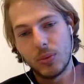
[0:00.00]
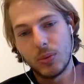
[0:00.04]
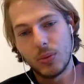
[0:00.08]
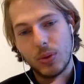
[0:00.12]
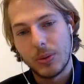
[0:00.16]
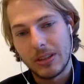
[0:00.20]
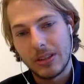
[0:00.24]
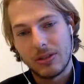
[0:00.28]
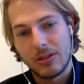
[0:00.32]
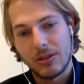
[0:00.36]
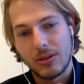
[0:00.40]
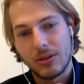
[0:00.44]

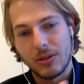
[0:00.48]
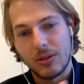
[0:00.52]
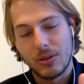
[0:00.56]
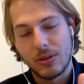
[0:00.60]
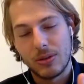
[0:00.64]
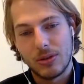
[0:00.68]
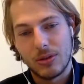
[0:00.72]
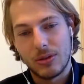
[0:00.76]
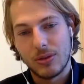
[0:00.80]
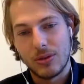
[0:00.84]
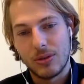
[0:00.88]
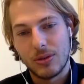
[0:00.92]
we went
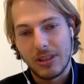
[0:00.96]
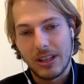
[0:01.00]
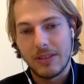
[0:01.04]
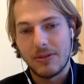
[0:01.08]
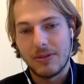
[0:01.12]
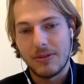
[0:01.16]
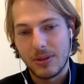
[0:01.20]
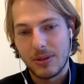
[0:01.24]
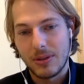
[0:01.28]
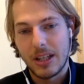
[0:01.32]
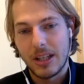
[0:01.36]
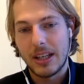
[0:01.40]
to
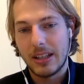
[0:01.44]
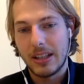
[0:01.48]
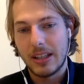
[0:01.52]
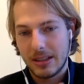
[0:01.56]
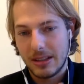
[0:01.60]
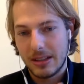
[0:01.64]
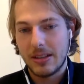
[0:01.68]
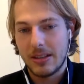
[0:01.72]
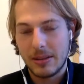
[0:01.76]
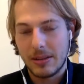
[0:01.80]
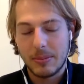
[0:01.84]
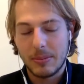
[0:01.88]
David Ring,
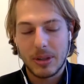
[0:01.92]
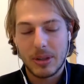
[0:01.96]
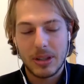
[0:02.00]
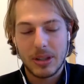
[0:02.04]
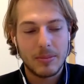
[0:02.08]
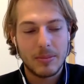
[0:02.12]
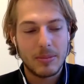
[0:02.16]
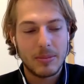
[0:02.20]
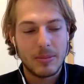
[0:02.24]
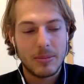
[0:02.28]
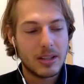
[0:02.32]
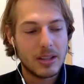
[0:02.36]

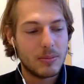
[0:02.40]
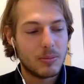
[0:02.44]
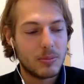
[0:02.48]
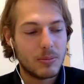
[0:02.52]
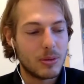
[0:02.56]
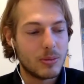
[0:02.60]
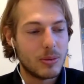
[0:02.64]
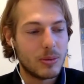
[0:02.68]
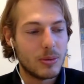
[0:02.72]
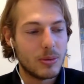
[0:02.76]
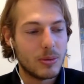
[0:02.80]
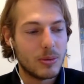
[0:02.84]
my
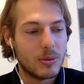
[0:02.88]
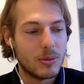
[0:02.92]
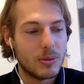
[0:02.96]
promoter,